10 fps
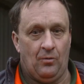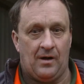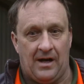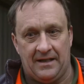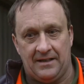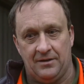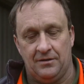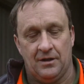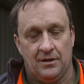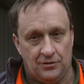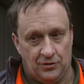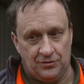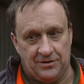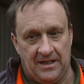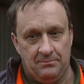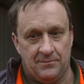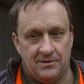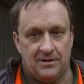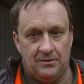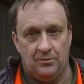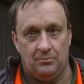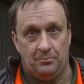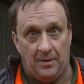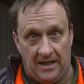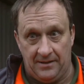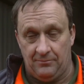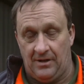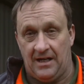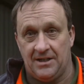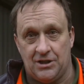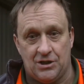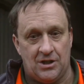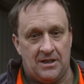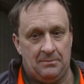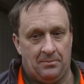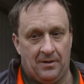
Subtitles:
where I can trust him to buy the right sheep.